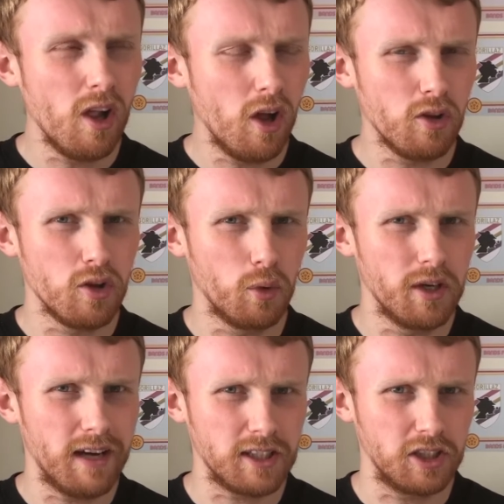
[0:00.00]
Although they wouldn't
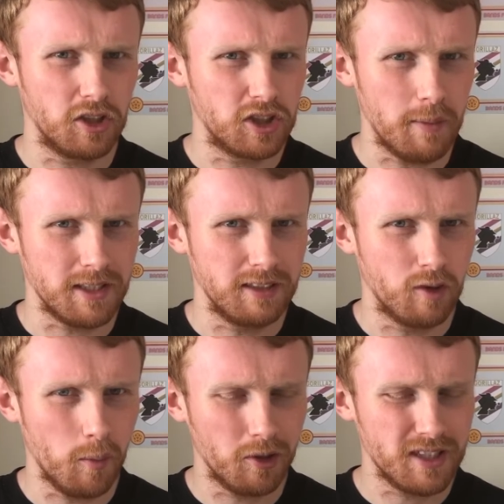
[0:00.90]
have actually got Champions League
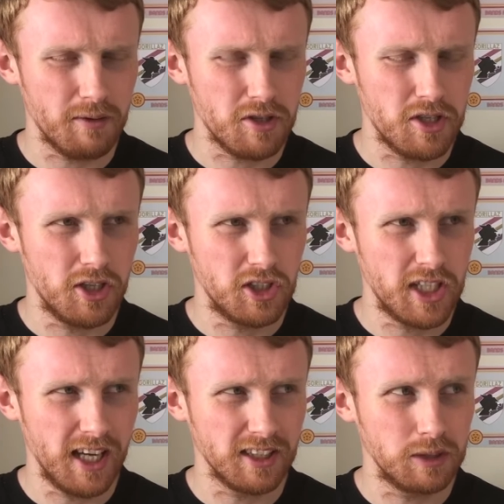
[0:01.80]
football because that was the year
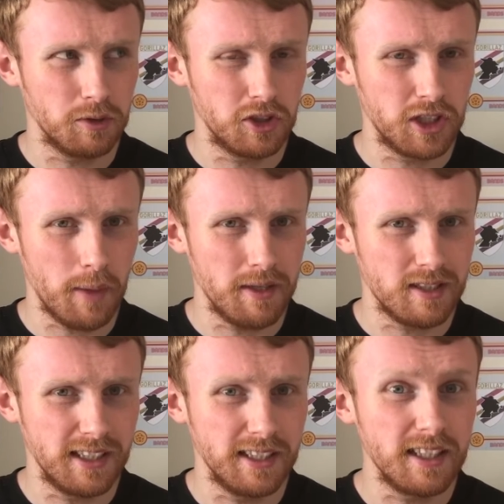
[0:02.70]
Chelsea won the Champions
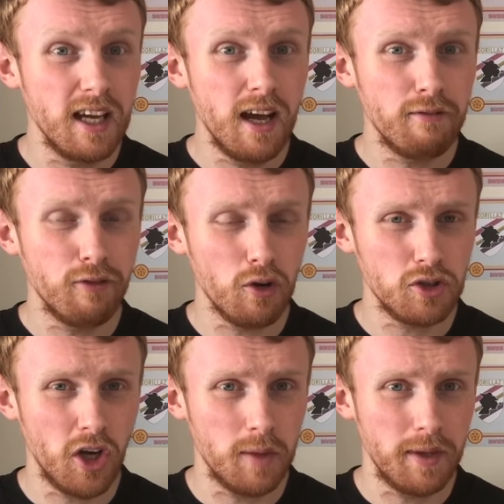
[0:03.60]
League and forced
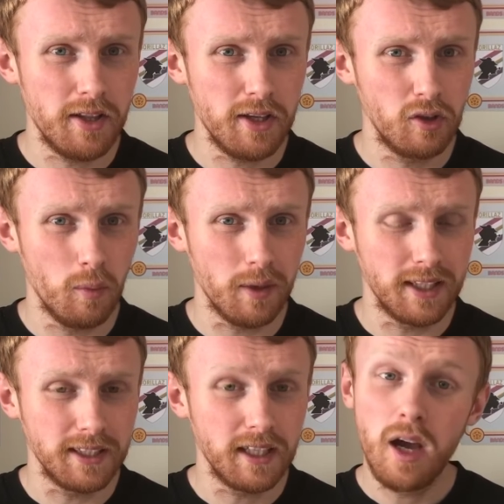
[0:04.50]
Tottenham into the Europa
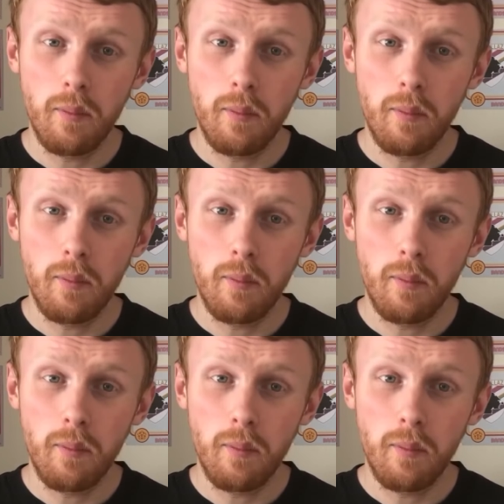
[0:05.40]
League.